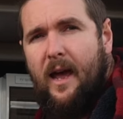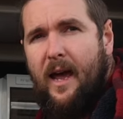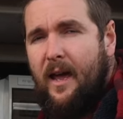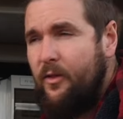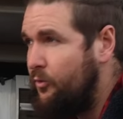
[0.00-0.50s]

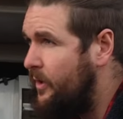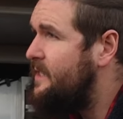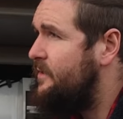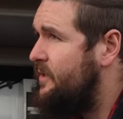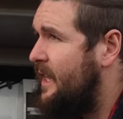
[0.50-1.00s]
and the
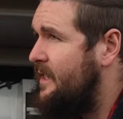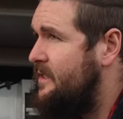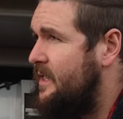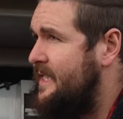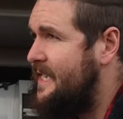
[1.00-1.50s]
reason for that
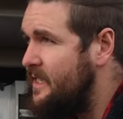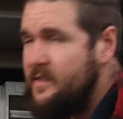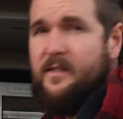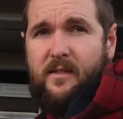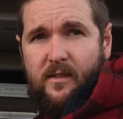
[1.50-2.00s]
is the
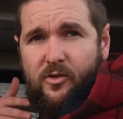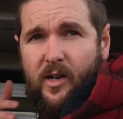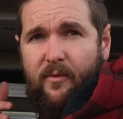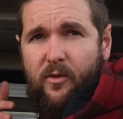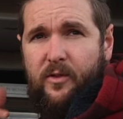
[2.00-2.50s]
distances
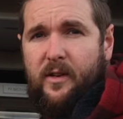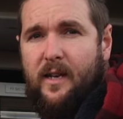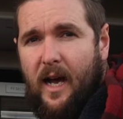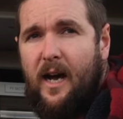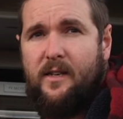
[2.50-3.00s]
traveled.
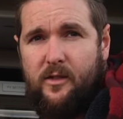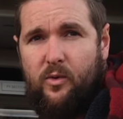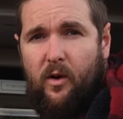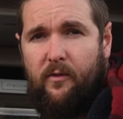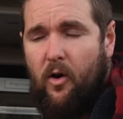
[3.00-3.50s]
Cars are
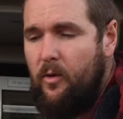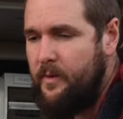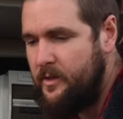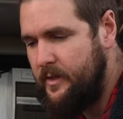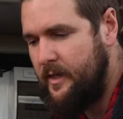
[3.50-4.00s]
12 volt
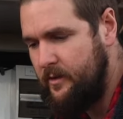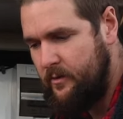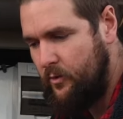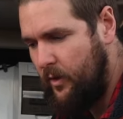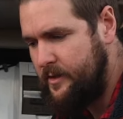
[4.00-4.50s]
because they're
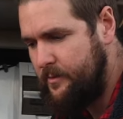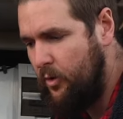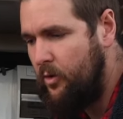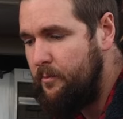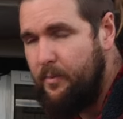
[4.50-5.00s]
quite
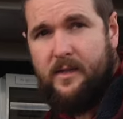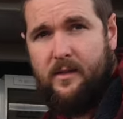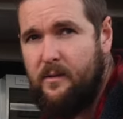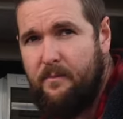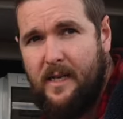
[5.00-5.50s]
small.
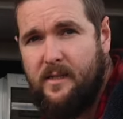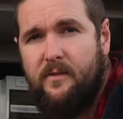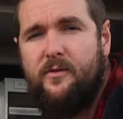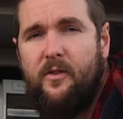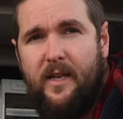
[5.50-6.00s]
Buses are
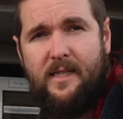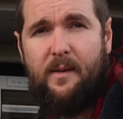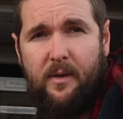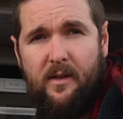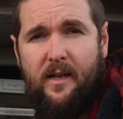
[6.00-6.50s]
massive, so they
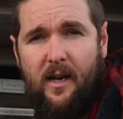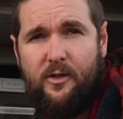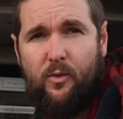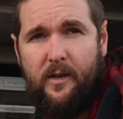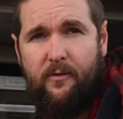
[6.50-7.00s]
typically are
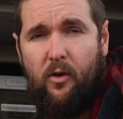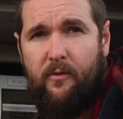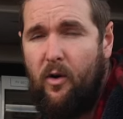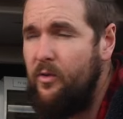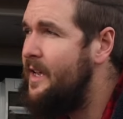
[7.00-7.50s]
24
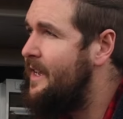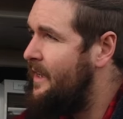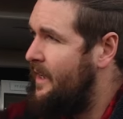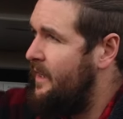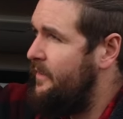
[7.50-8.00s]
volt.
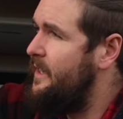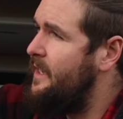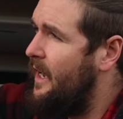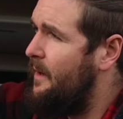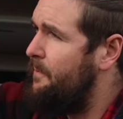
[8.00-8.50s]

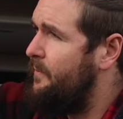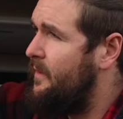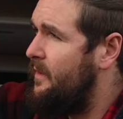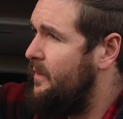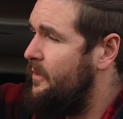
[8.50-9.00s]
The
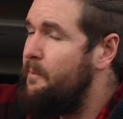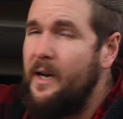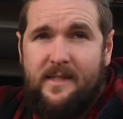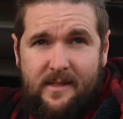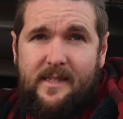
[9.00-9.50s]

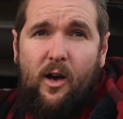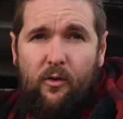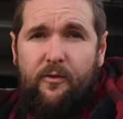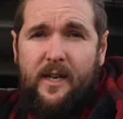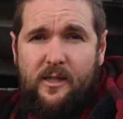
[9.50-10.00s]
bus
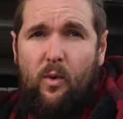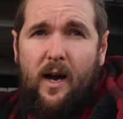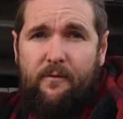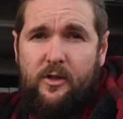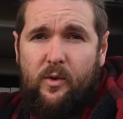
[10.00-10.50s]
itself is
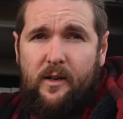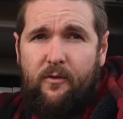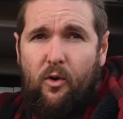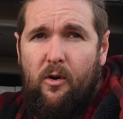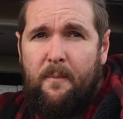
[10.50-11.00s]
wired for
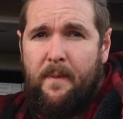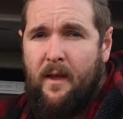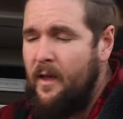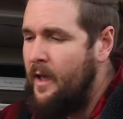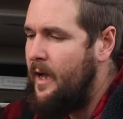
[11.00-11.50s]
24,
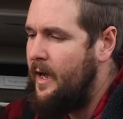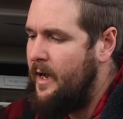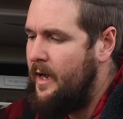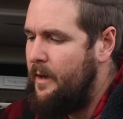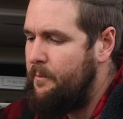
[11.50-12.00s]

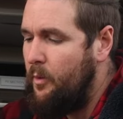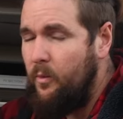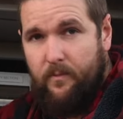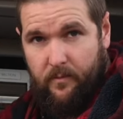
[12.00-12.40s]
but